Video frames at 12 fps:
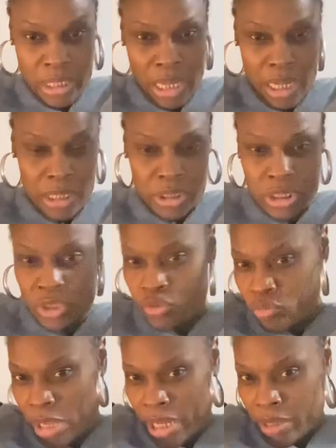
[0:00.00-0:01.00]
I can just do
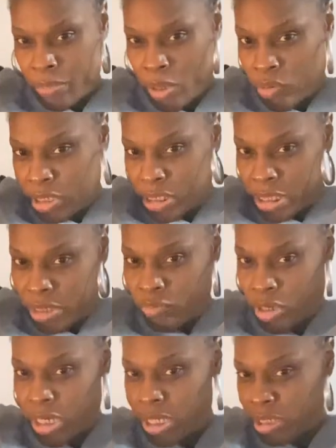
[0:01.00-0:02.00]
like a ponytail,
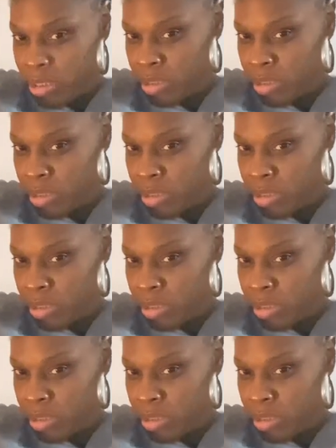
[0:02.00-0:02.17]
right?